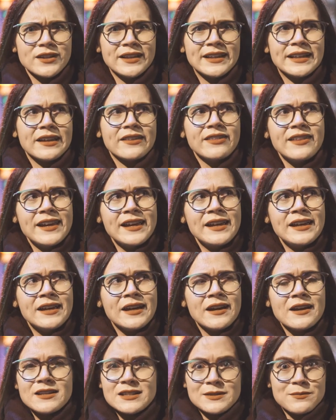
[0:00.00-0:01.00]
like
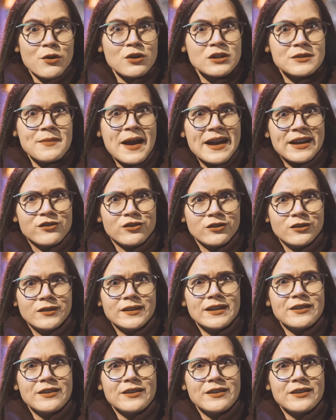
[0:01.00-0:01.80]
think smoked mackerel.